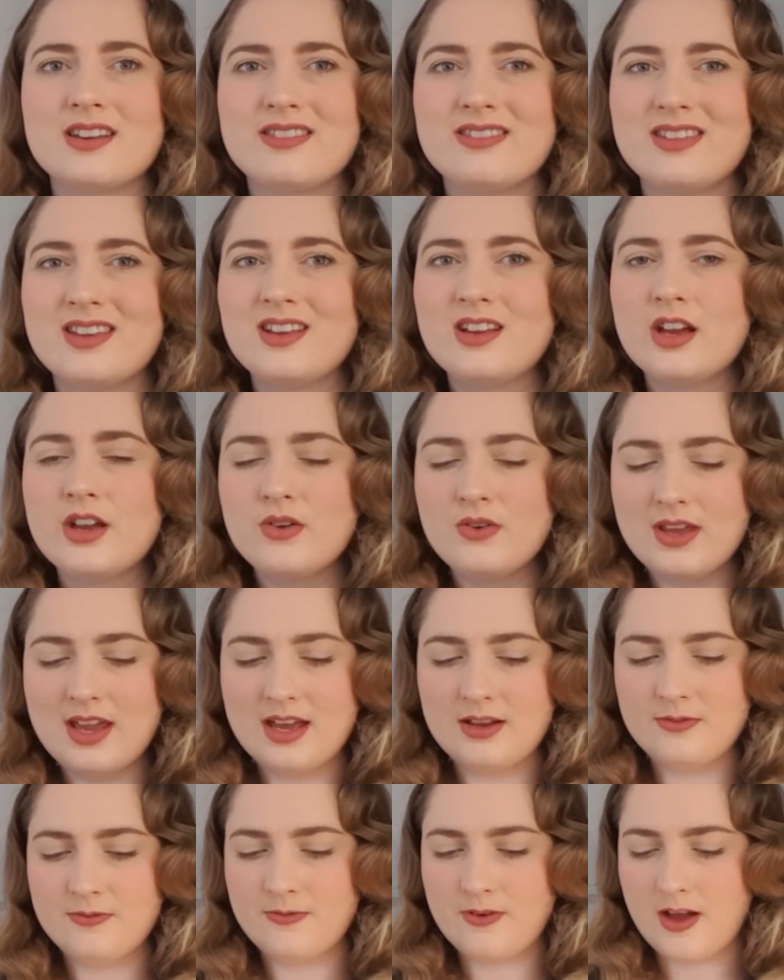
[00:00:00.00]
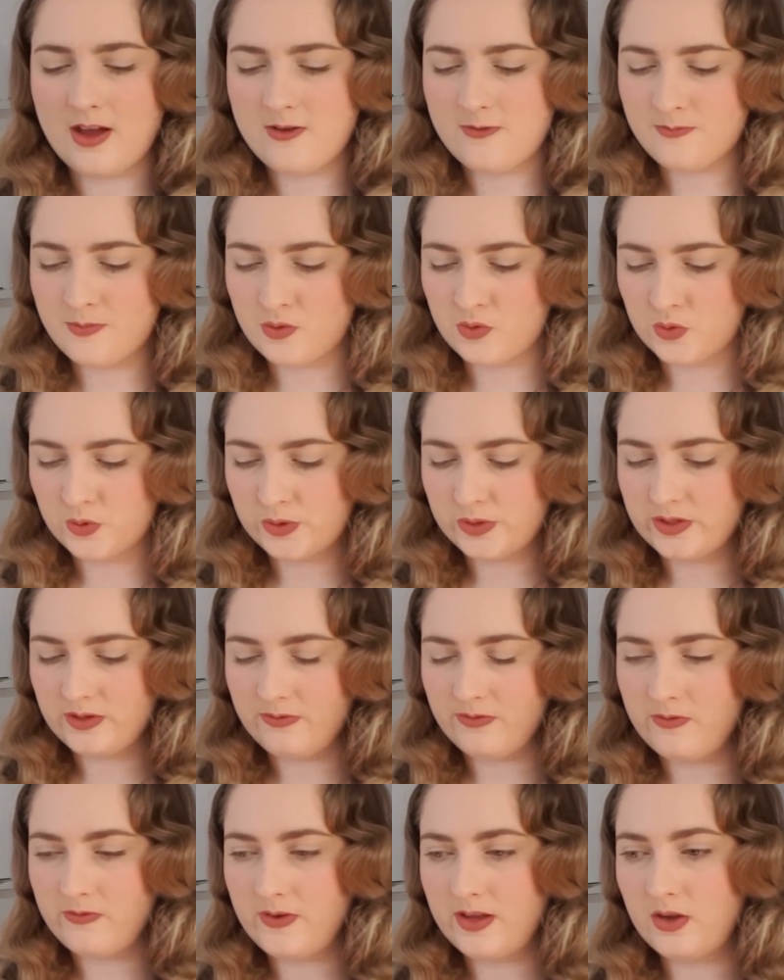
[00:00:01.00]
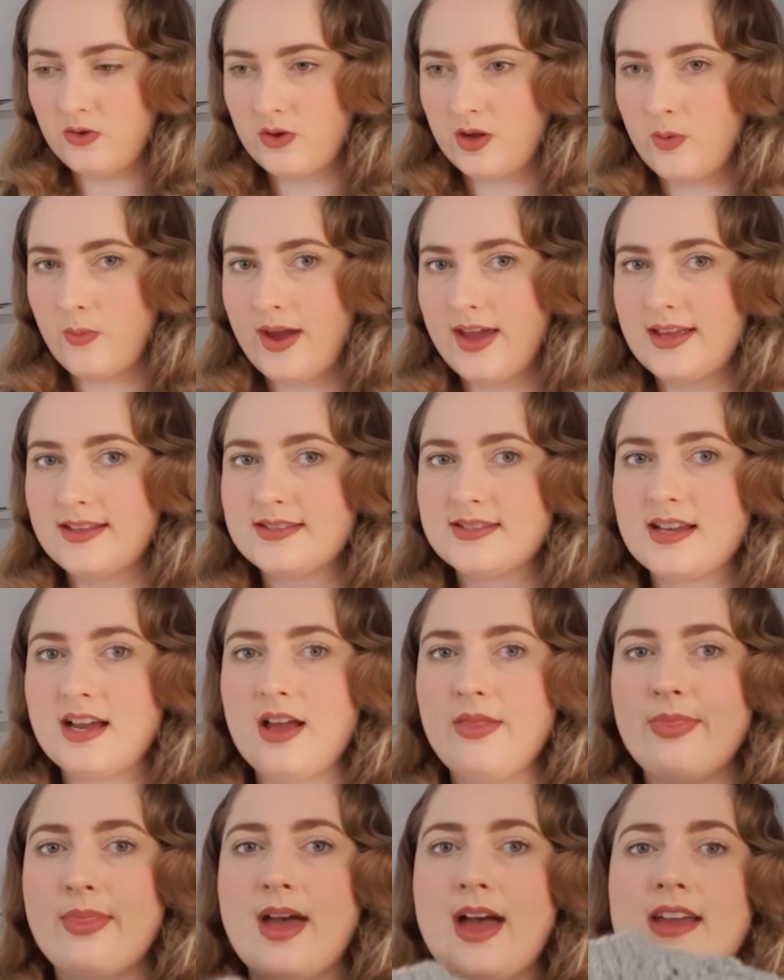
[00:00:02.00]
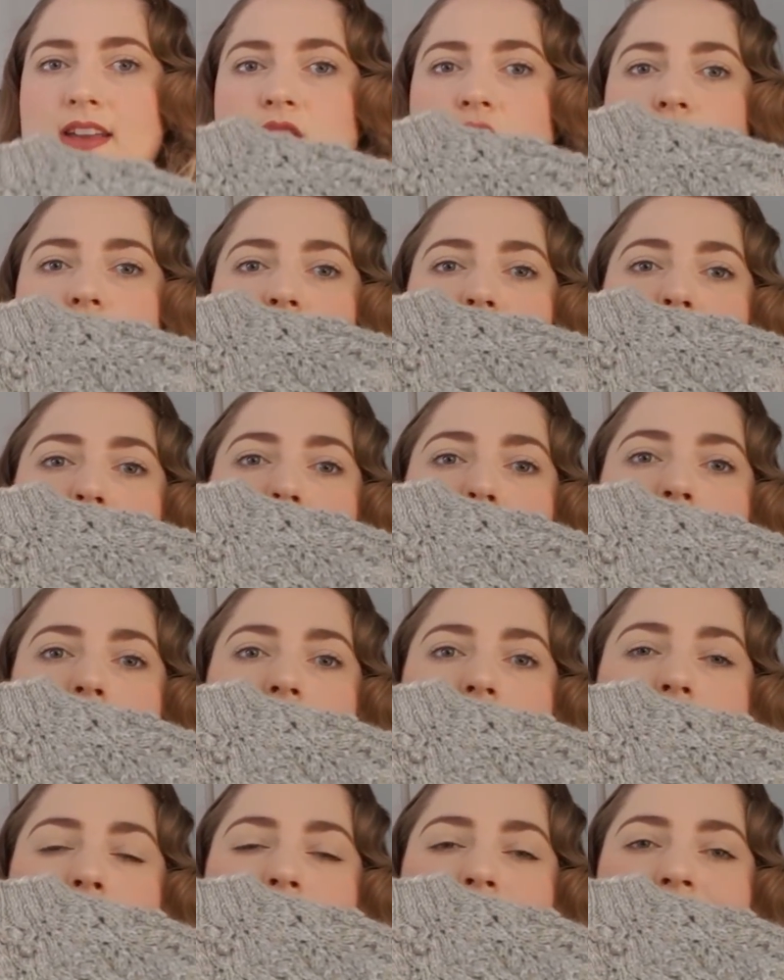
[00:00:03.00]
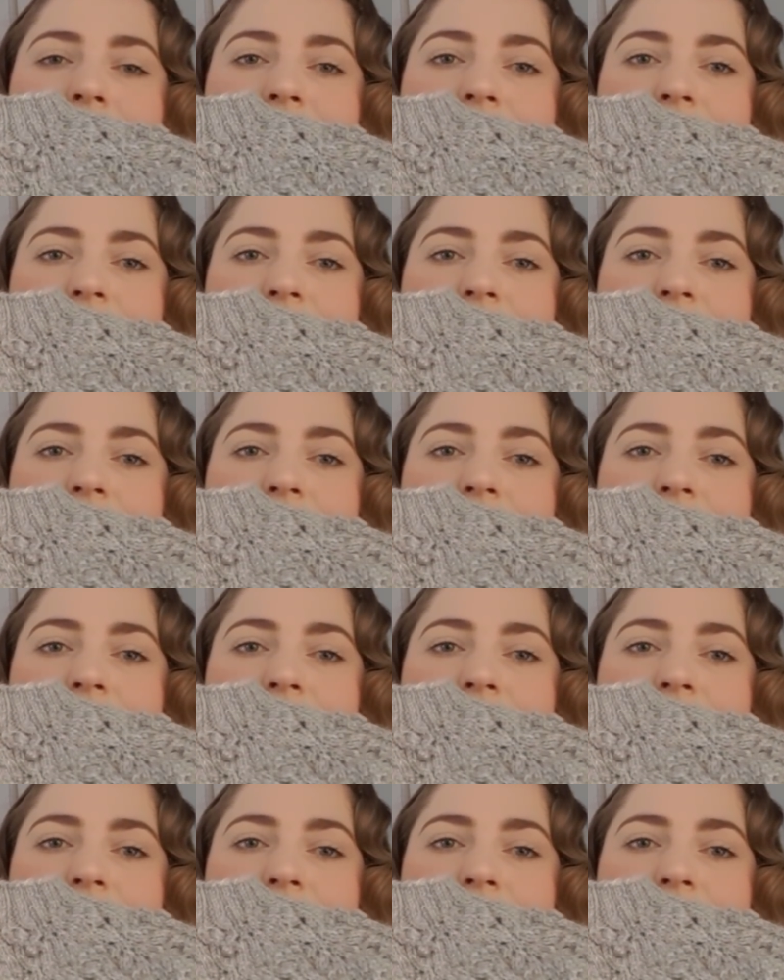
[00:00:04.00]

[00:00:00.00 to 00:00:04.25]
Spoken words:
think I only had 5 balls of fingering weight, and that is 2 of them.